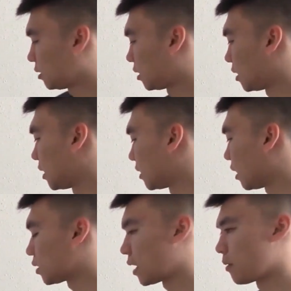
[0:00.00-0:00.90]
to T
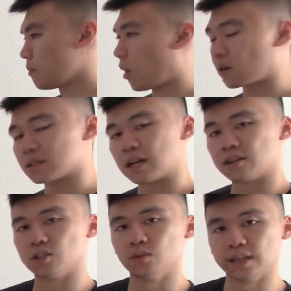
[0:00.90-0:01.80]
cells and markers that are
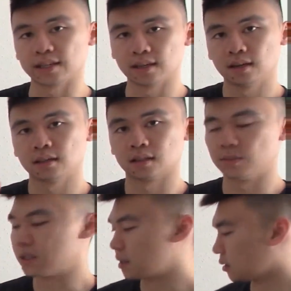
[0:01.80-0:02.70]
unique to
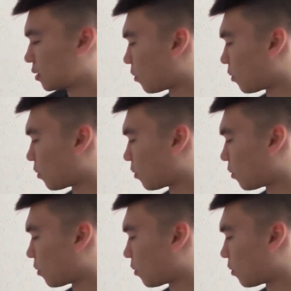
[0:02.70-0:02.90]
B cells.